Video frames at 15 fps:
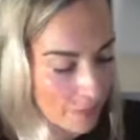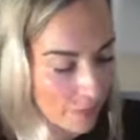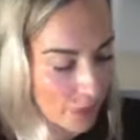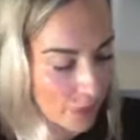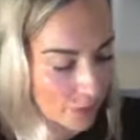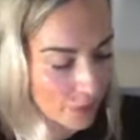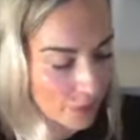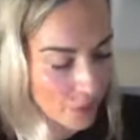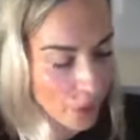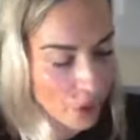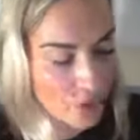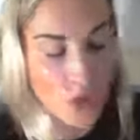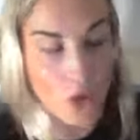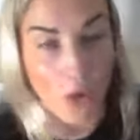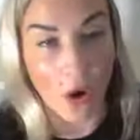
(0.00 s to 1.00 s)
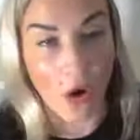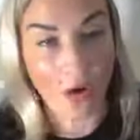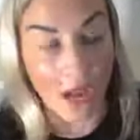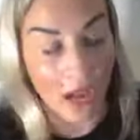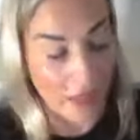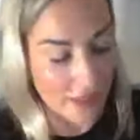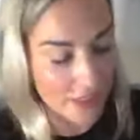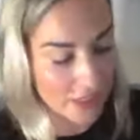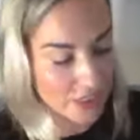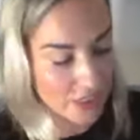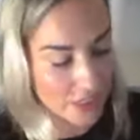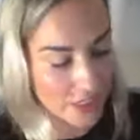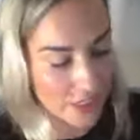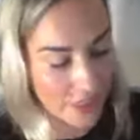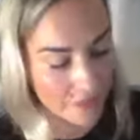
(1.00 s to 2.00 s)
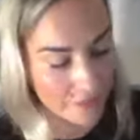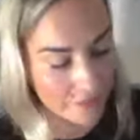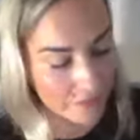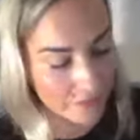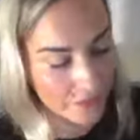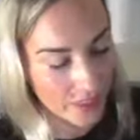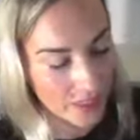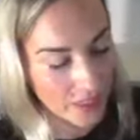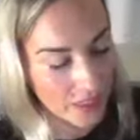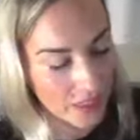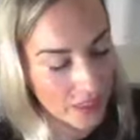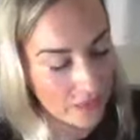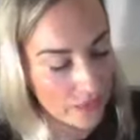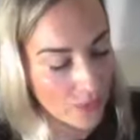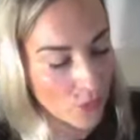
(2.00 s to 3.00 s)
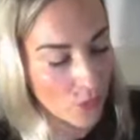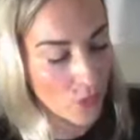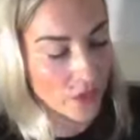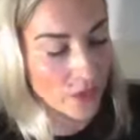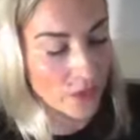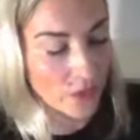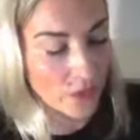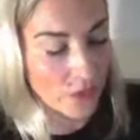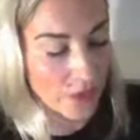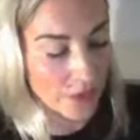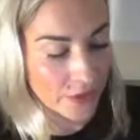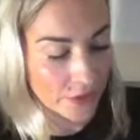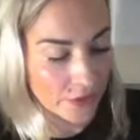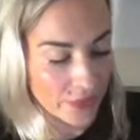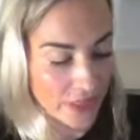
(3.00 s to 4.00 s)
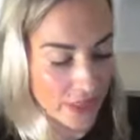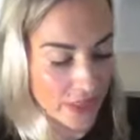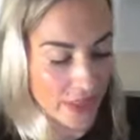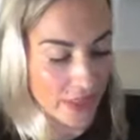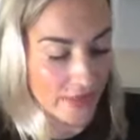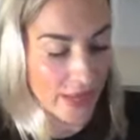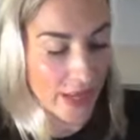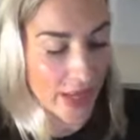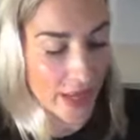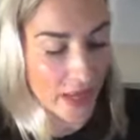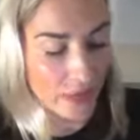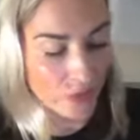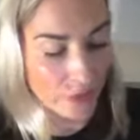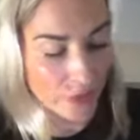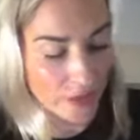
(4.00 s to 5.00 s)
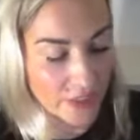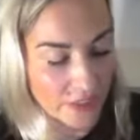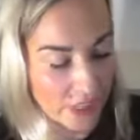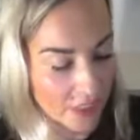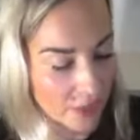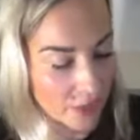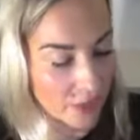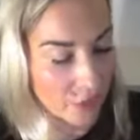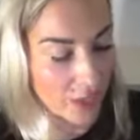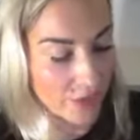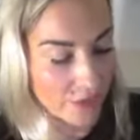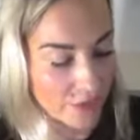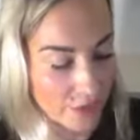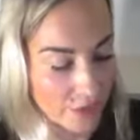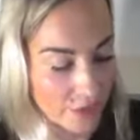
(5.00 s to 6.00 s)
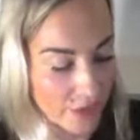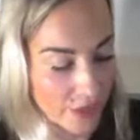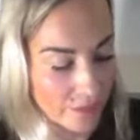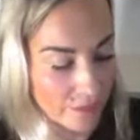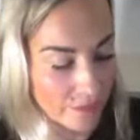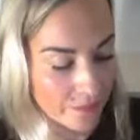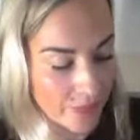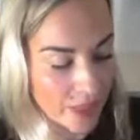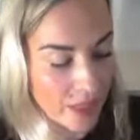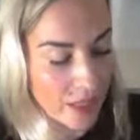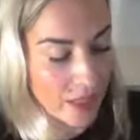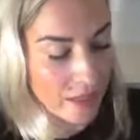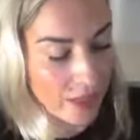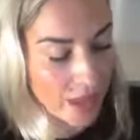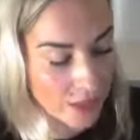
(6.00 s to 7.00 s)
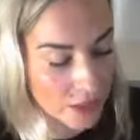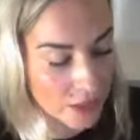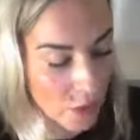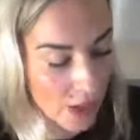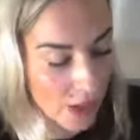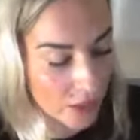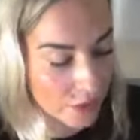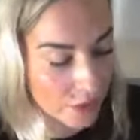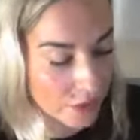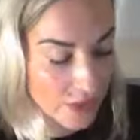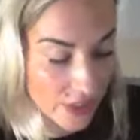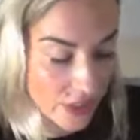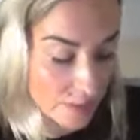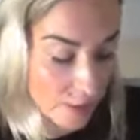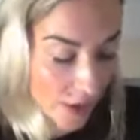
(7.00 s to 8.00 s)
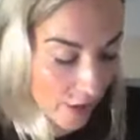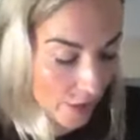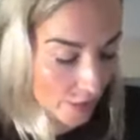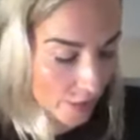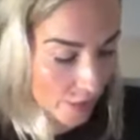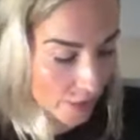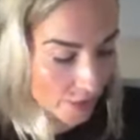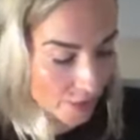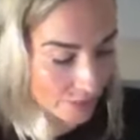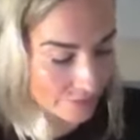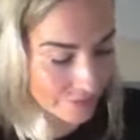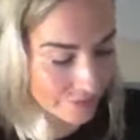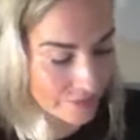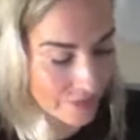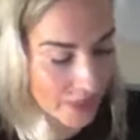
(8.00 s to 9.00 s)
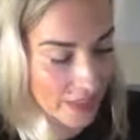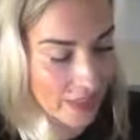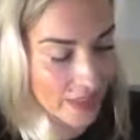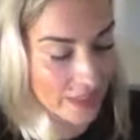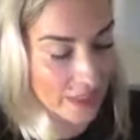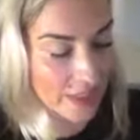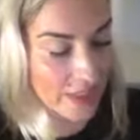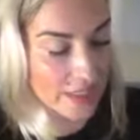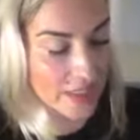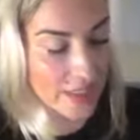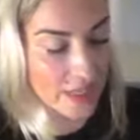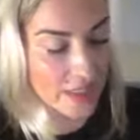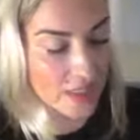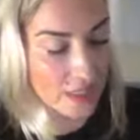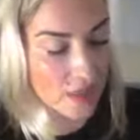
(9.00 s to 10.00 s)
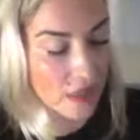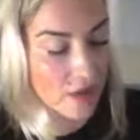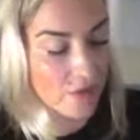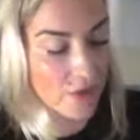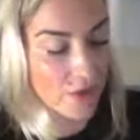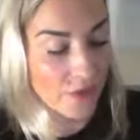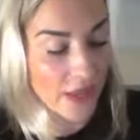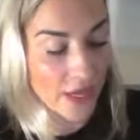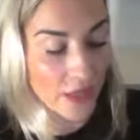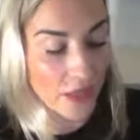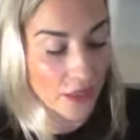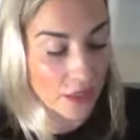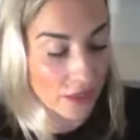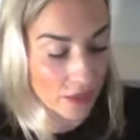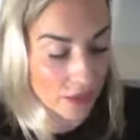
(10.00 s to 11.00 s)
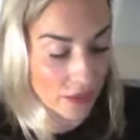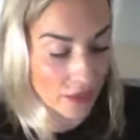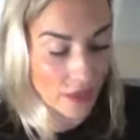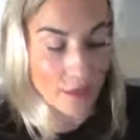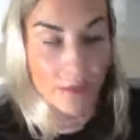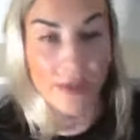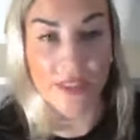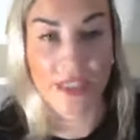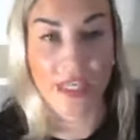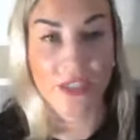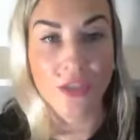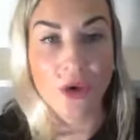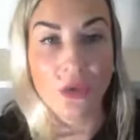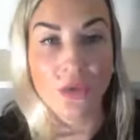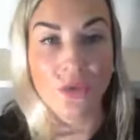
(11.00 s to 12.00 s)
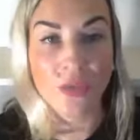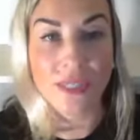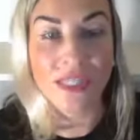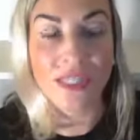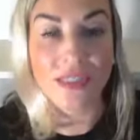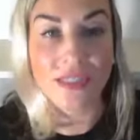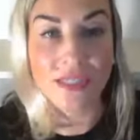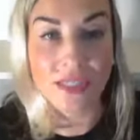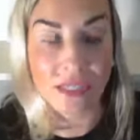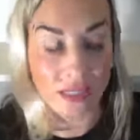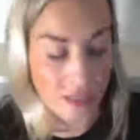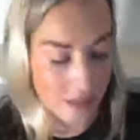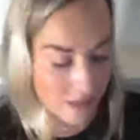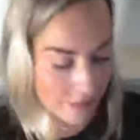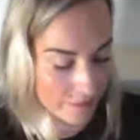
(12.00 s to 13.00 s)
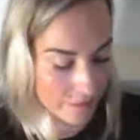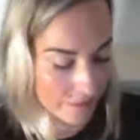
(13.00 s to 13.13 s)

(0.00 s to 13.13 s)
But for those who are not listening, even what little understanding they have will be taken away from them. That is why I use these parables. It, he says, For they look, but they don't really see.